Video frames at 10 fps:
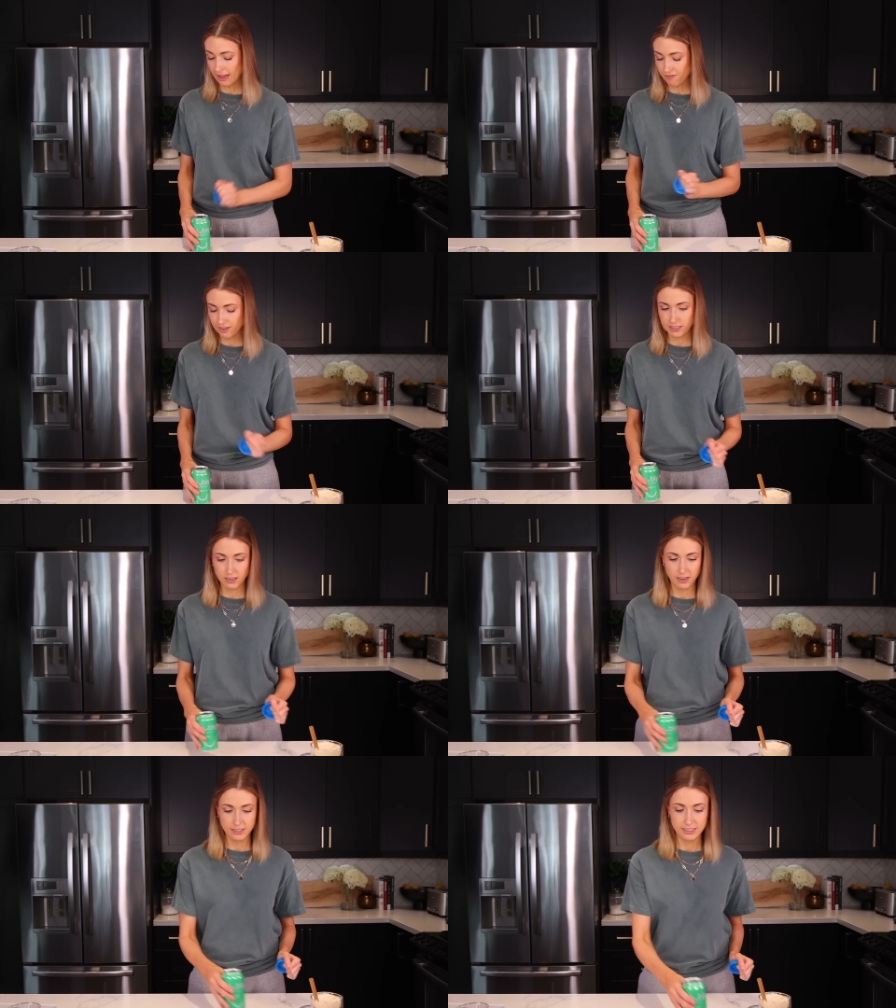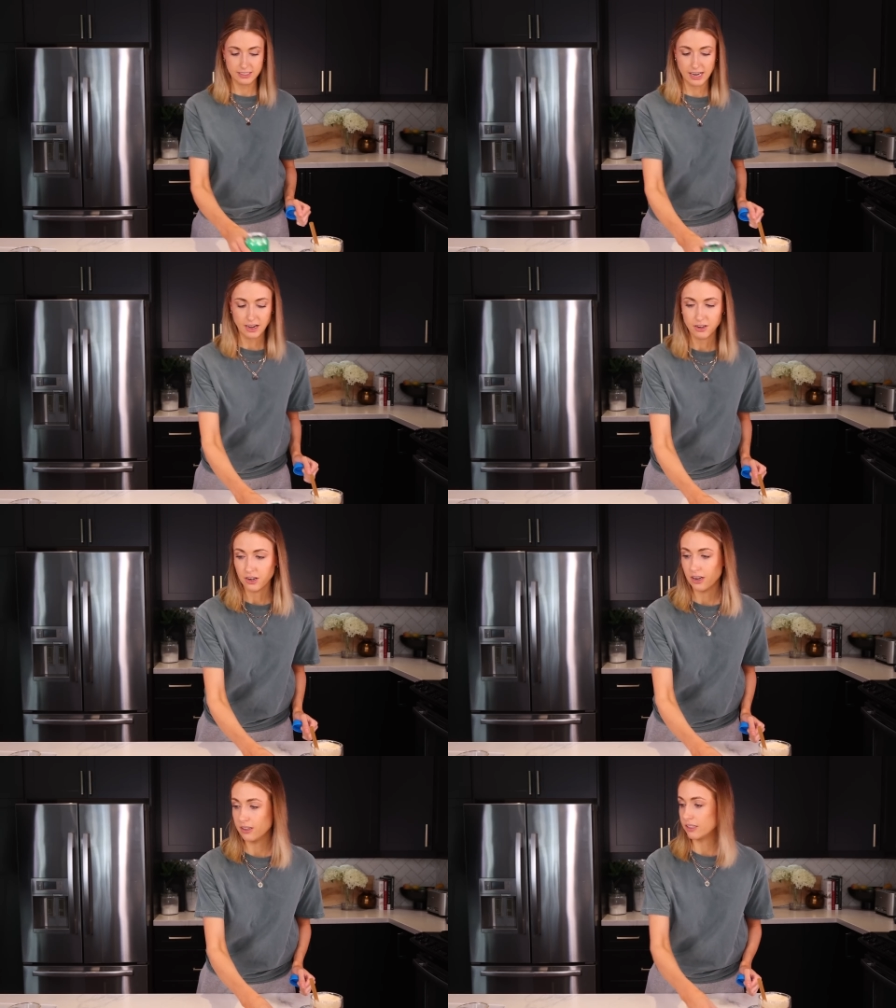that fits on a
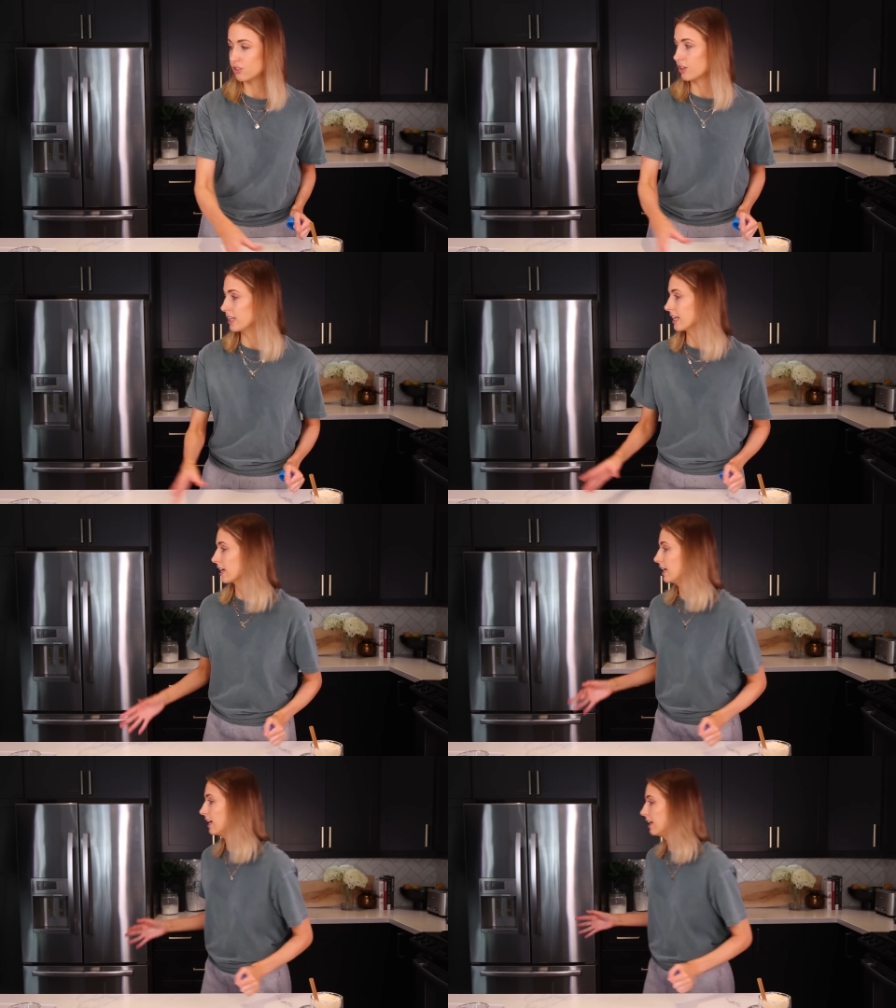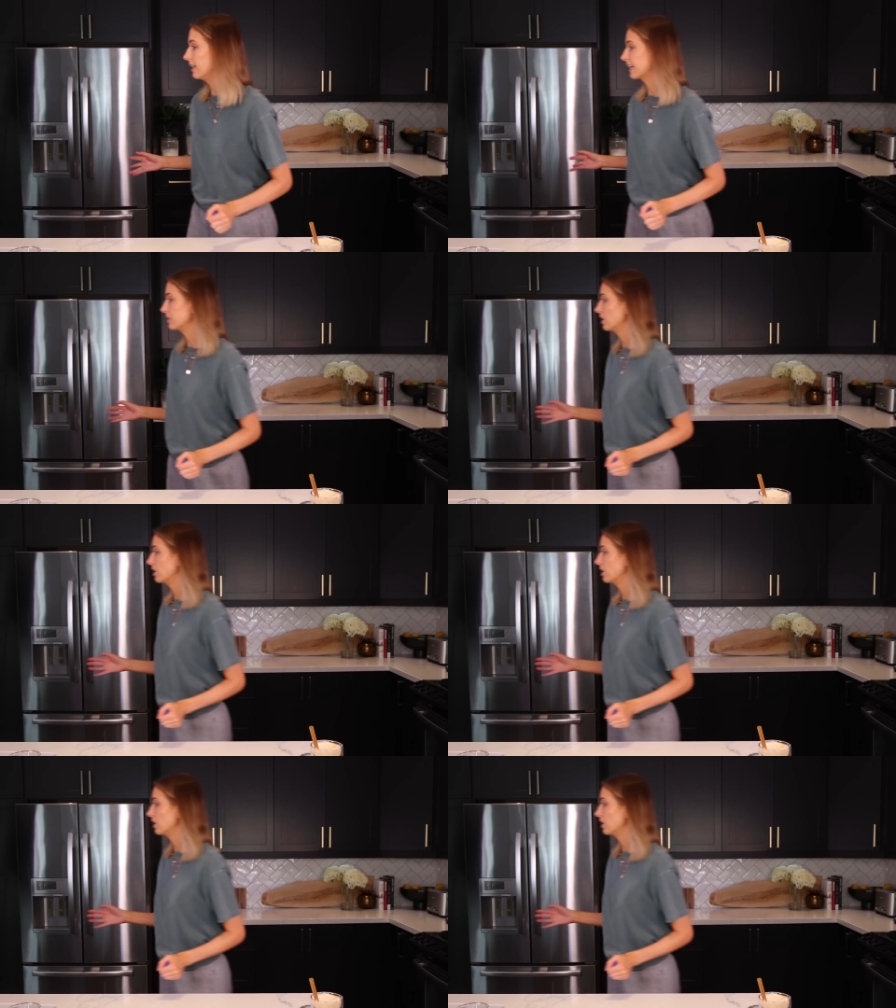standard. Let's try like a